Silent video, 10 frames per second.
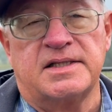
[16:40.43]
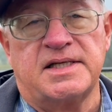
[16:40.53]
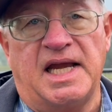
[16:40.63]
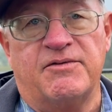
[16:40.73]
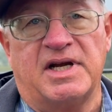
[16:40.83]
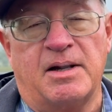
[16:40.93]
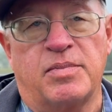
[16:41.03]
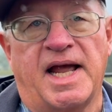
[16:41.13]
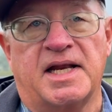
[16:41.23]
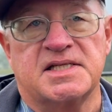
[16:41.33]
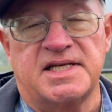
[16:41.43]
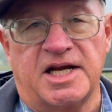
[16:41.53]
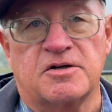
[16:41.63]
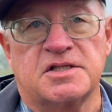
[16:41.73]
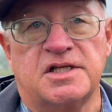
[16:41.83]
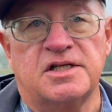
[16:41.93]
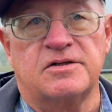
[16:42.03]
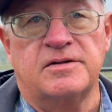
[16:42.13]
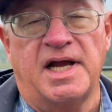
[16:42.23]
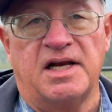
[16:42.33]
even implanted steers
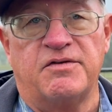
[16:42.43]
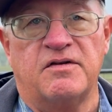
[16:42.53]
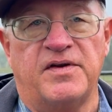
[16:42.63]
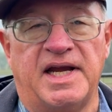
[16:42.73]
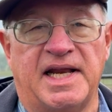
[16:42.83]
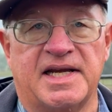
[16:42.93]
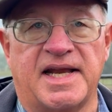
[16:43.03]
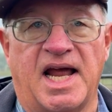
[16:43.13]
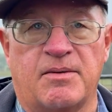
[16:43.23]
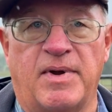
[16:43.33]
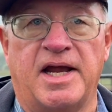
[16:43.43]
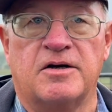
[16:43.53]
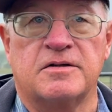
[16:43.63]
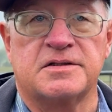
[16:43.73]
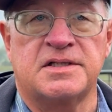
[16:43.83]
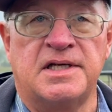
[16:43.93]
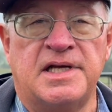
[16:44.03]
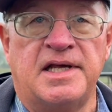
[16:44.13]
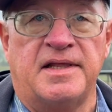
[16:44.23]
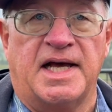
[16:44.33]
do, and if you feed intact males,
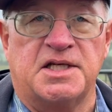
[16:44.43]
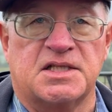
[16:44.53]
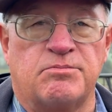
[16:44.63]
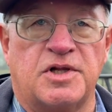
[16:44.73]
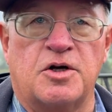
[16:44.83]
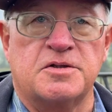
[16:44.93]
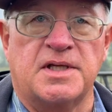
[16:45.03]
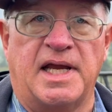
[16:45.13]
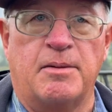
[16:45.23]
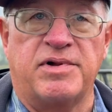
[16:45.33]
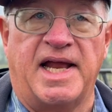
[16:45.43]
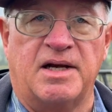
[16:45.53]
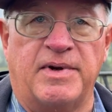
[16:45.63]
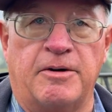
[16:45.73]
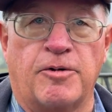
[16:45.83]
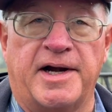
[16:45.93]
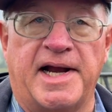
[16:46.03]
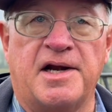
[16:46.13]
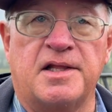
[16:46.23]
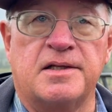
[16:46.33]
that just blows the implanted meat right
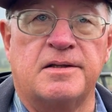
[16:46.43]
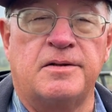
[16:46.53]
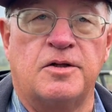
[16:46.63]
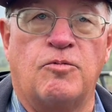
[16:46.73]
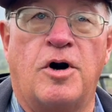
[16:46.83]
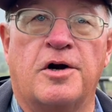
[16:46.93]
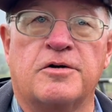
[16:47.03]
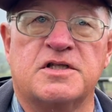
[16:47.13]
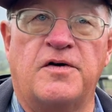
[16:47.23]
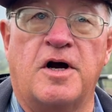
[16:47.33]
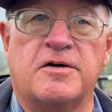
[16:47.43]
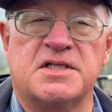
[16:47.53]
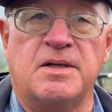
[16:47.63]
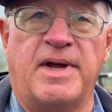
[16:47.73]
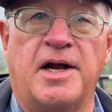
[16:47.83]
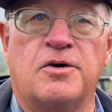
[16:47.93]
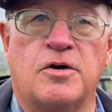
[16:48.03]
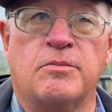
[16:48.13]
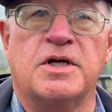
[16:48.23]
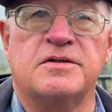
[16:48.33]
out of the water as far as the amount of
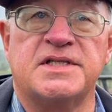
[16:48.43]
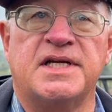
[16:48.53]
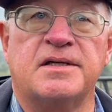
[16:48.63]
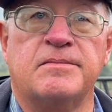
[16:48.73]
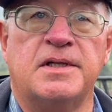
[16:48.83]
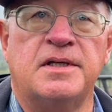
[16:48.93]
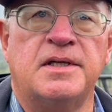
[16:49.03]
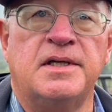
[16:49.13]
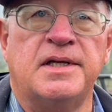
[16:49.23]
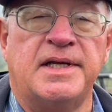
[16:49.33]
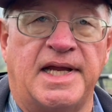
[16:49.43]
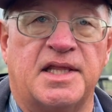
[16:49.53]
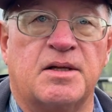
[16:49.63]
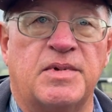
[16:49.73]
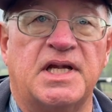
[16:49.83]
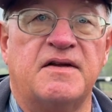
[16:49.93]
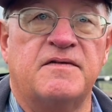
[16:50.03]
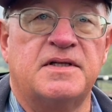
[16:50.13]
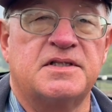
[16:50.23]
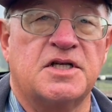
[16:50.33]
hormones in the
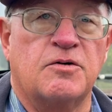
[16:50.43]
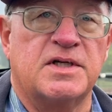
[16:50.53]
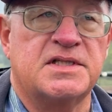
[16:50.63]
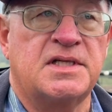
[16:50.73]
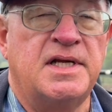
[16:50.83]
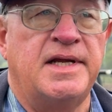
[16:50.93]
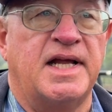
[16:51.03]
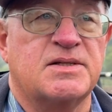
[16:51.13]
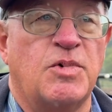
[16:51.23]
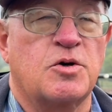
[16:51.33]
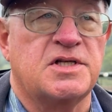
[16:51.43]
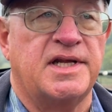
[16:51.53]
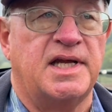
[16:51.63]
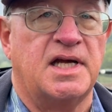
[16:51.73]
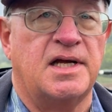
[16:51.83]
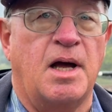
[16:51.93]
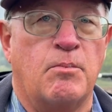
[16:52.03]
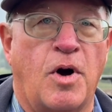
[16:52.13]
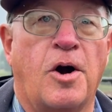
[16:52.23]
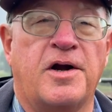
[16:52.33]
beef. So it's mostly a
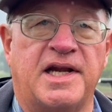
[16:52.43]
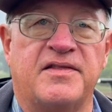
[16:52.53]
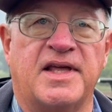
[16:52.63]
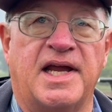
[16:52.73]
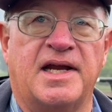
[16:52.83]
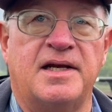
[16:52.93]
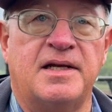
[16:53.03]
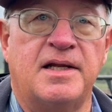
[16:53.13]
marketing thing